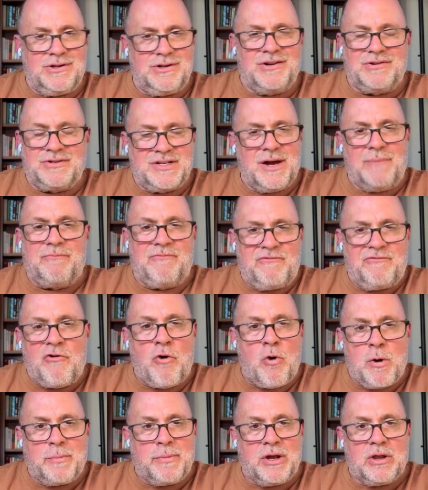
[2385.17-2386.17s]
There's some
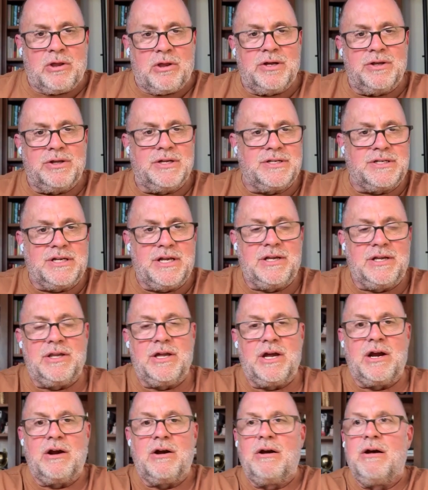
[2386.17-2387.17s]
formula that's in
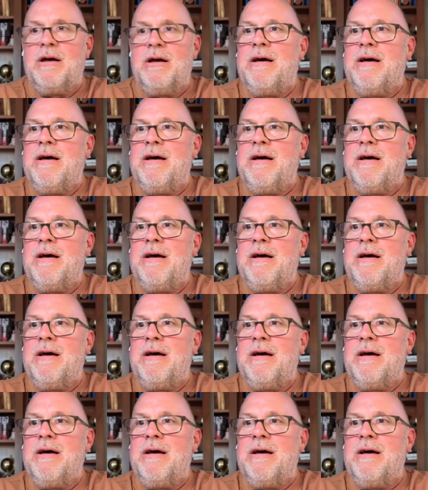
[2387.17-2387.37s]
there.